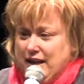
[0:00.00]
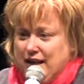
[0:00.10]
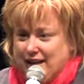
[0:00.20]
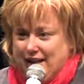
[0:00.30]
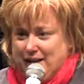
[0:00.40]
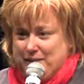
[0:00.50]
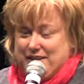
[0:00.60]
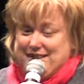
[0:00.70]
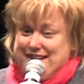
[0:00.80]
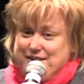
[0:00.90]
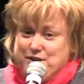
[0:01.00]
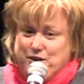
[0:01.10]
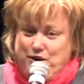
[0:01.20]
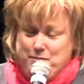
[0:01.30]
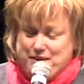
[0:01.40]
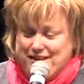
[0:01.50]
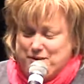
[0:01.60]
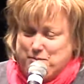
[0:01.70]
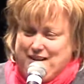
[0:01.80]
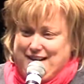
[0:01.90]
It'll happen a second time and
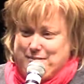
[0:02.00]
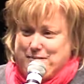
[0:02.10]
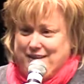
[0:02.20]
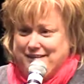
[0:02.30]
they'll blame